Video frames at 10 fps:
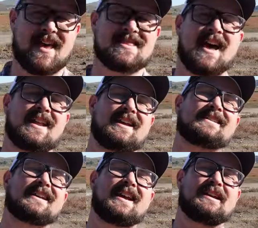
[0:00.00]
and that
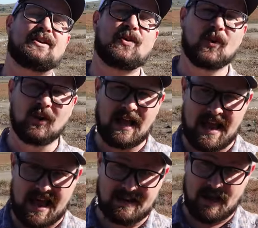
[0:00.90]
is a cool
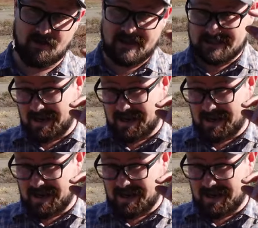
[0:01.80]
hat. Now this